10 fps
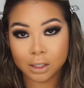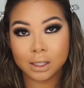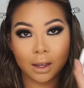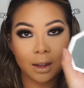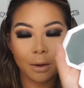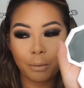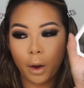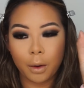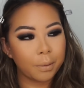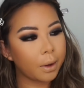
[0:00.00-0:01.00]
I'm just gonna
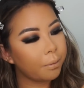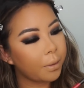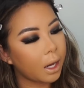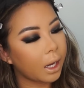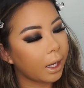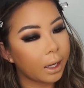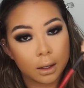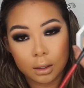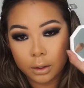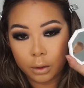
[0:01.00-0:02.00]
pop
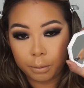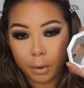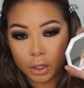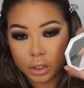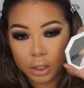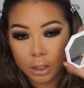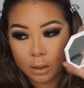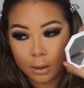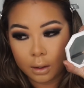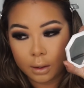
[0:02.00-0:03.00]
my little brush
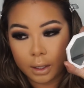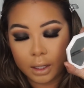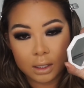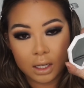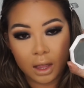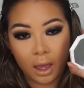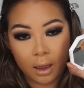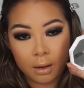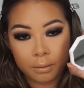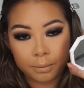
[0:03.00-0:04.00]
into
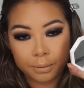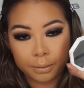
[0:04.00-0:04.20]
there,